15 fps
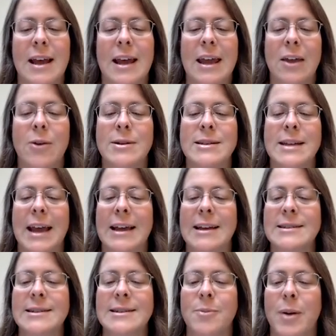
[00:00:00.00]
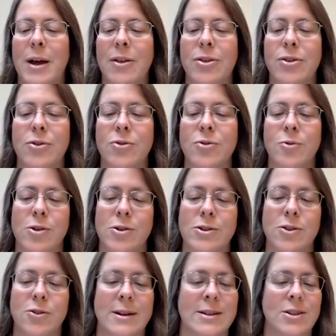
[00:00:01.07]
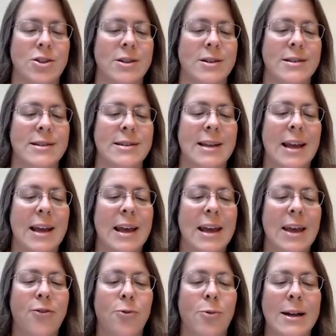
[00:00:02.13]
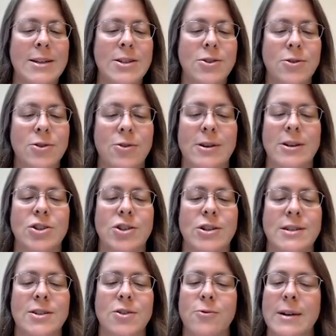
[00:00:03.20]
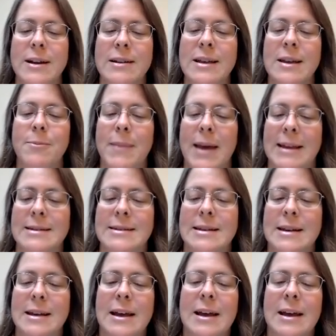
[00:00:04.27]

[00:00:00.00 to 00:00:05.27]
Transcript: he was asked by third world Christians if Western Christians really meant